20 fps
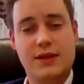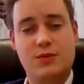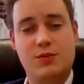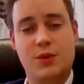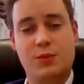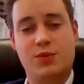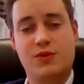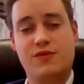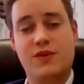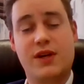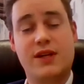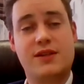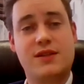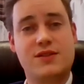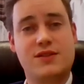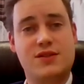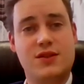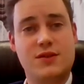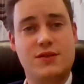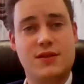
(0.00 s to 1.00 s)
we provide
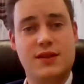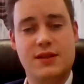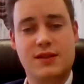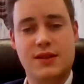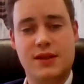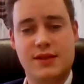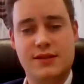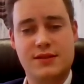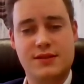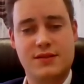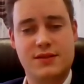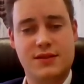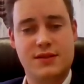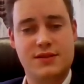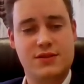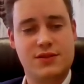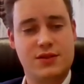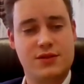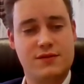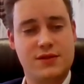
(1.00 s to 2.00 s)
consulting and licensing
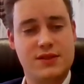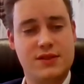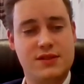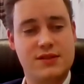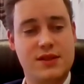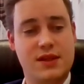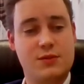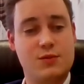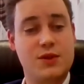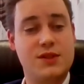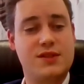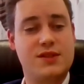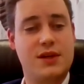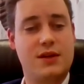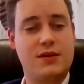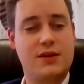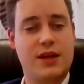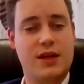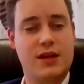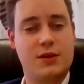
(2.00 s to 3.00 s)
services, and we
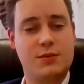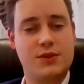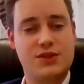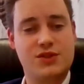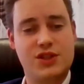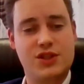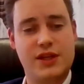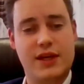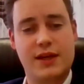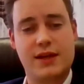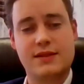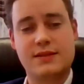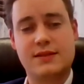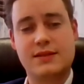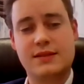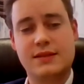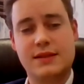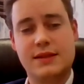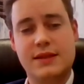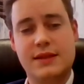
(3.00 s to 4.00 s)
sell cannabis
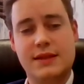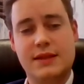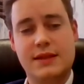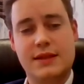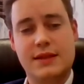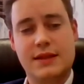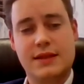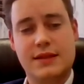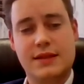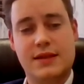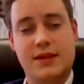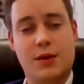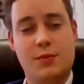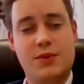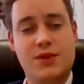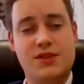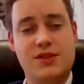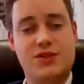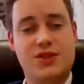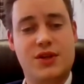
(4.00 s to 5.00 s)
genetics. The
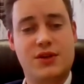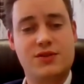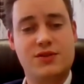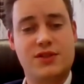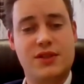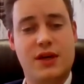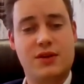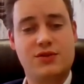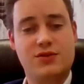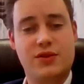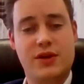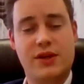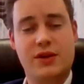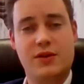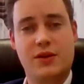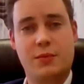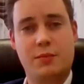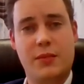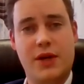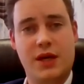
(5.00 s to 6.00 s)
company's shares now trade
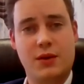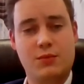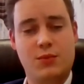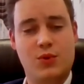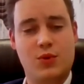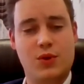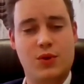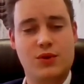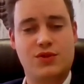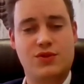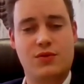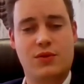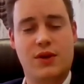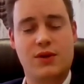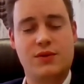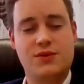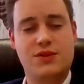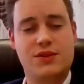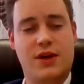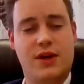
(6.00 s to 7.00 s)
on the main board
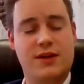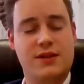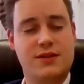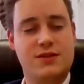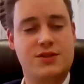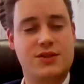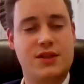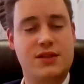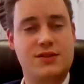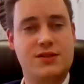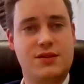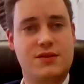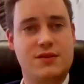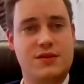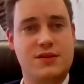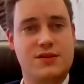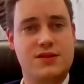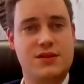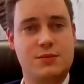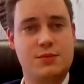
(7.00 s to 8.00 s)
Toronto Stock Exchange under
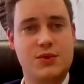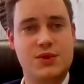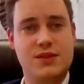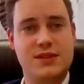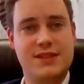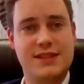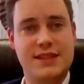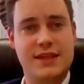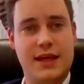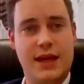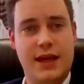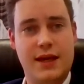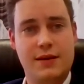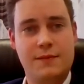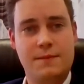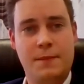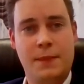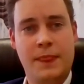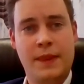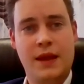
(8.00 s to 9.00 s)
the symbol
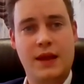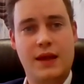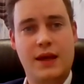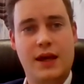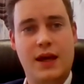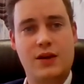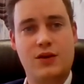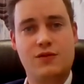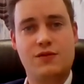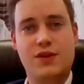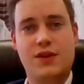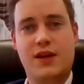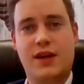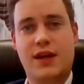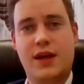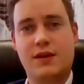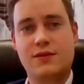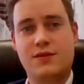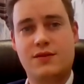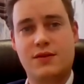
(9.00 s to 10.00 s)
DN and over the
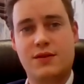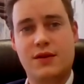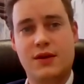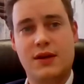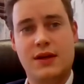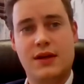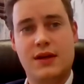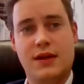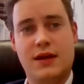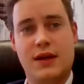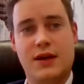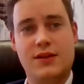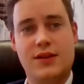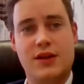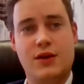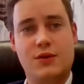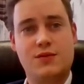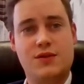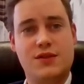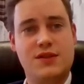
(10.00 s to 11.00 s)
counter on
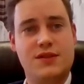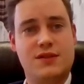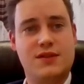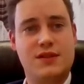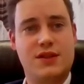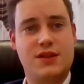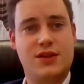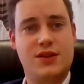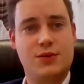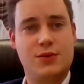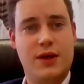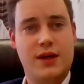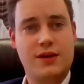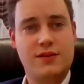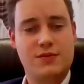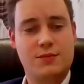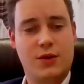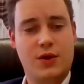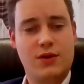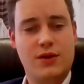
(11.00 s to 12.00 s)
the
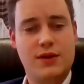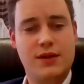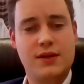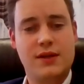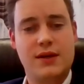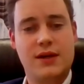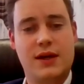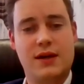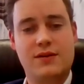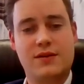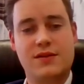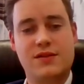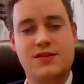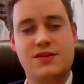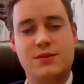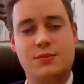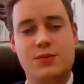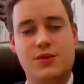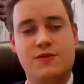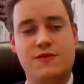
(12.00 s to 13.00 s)
OTCQX market under the
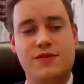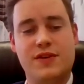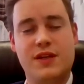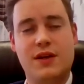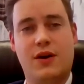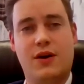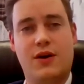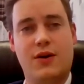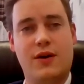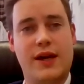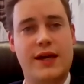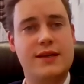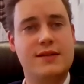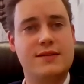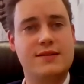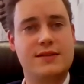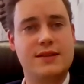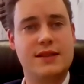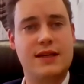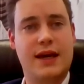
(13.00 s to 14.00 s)
symbol
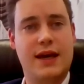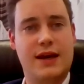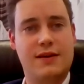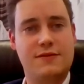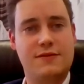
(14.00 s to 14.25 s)
VRNDF.